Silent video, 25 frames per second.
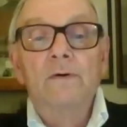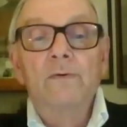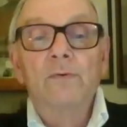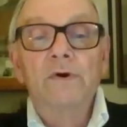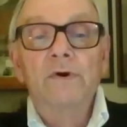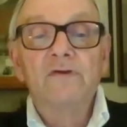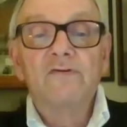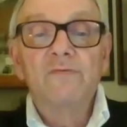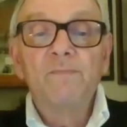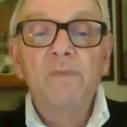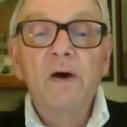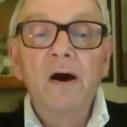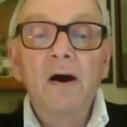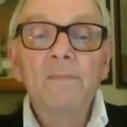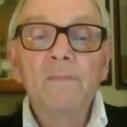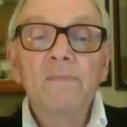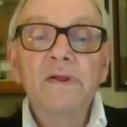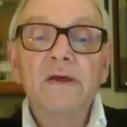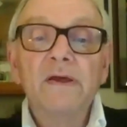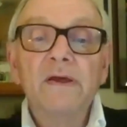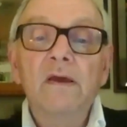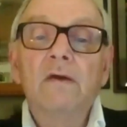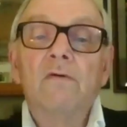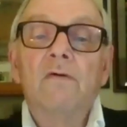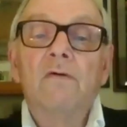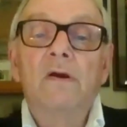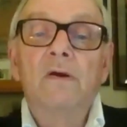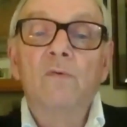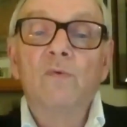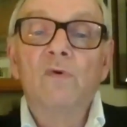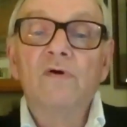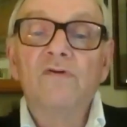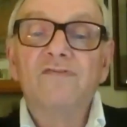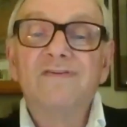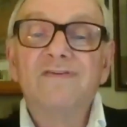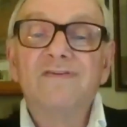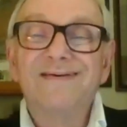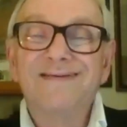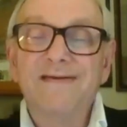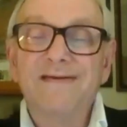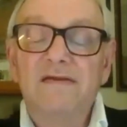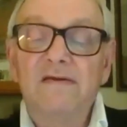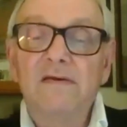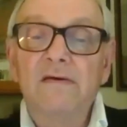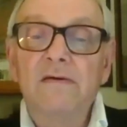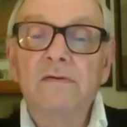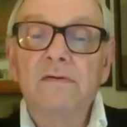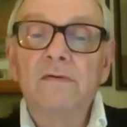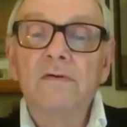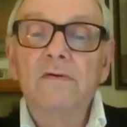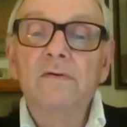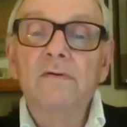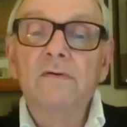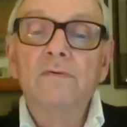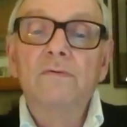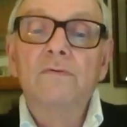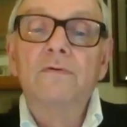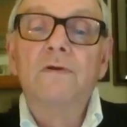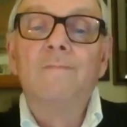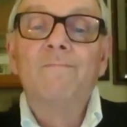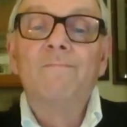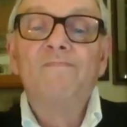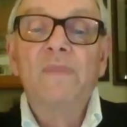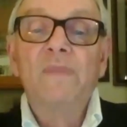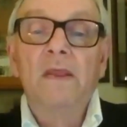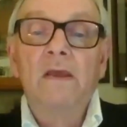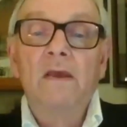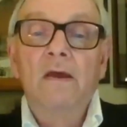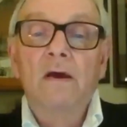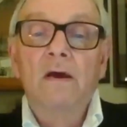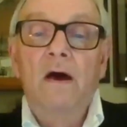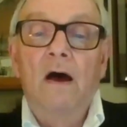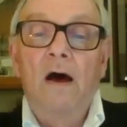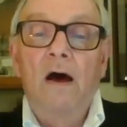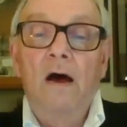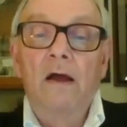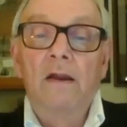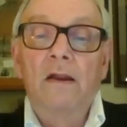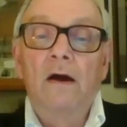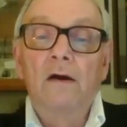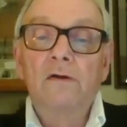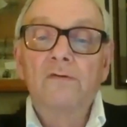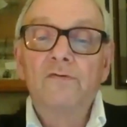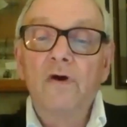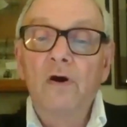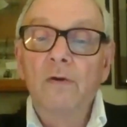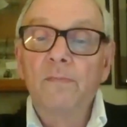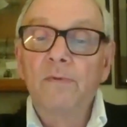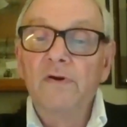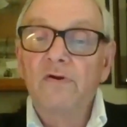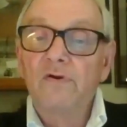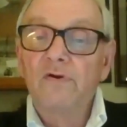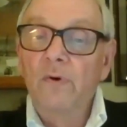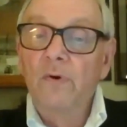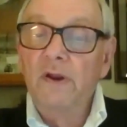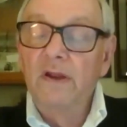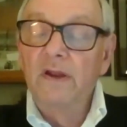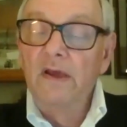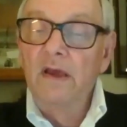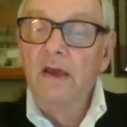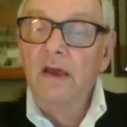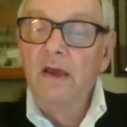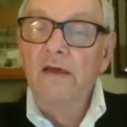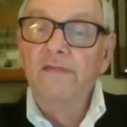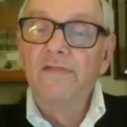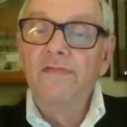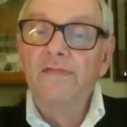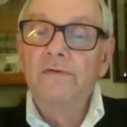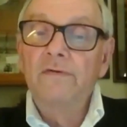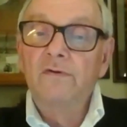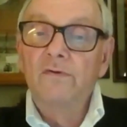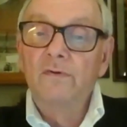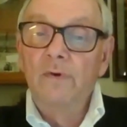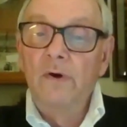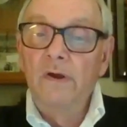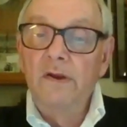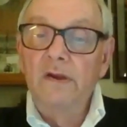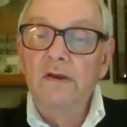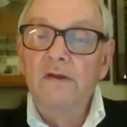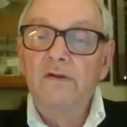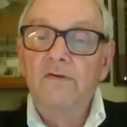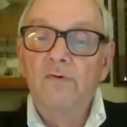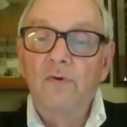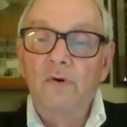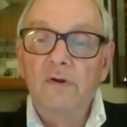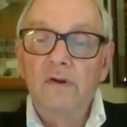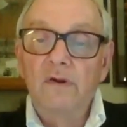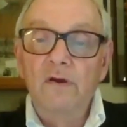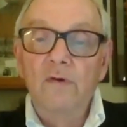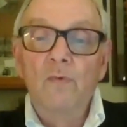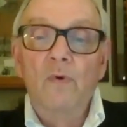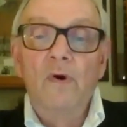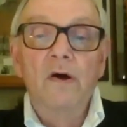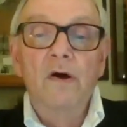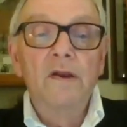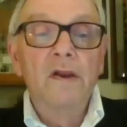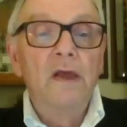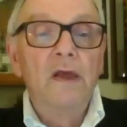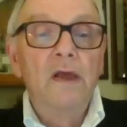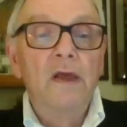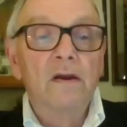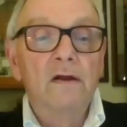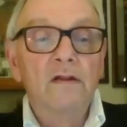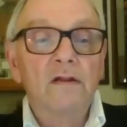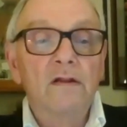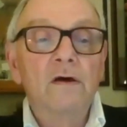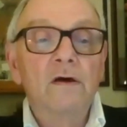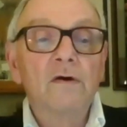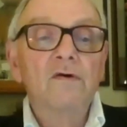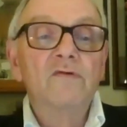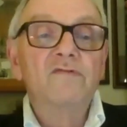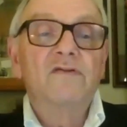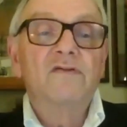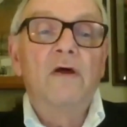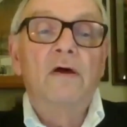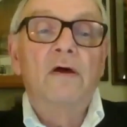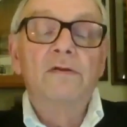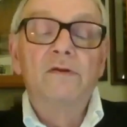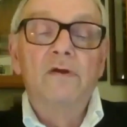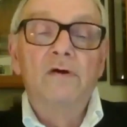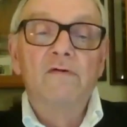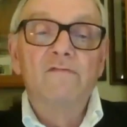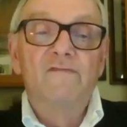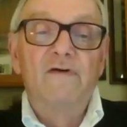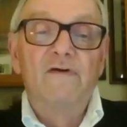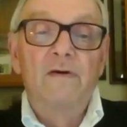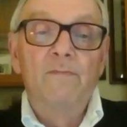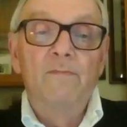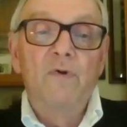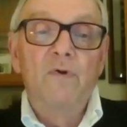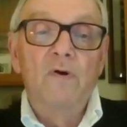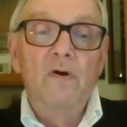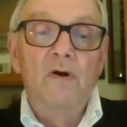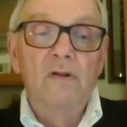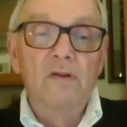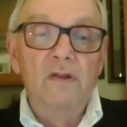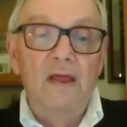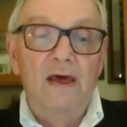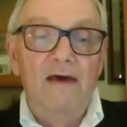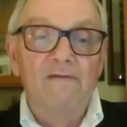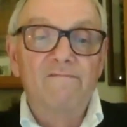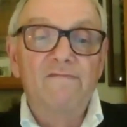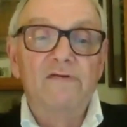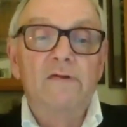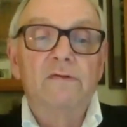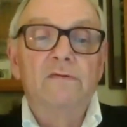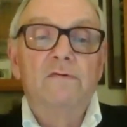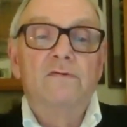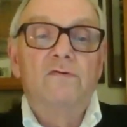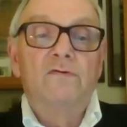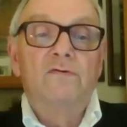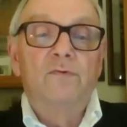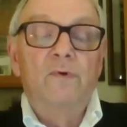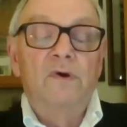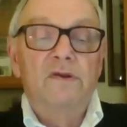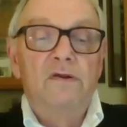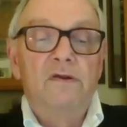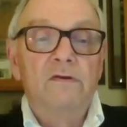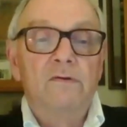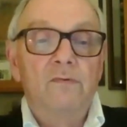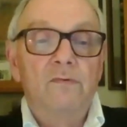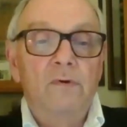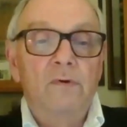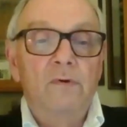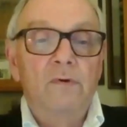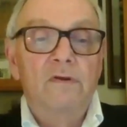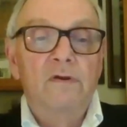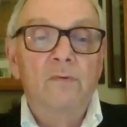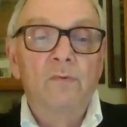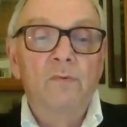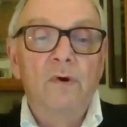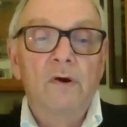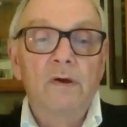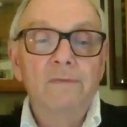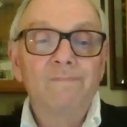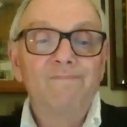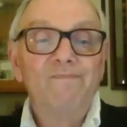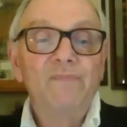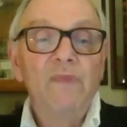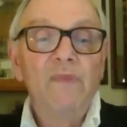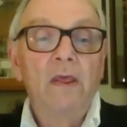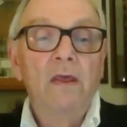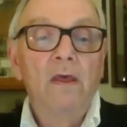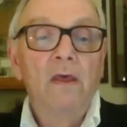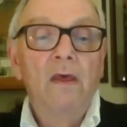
which public hearing was continued on October 28, 2021 and closed on November 11, 2021.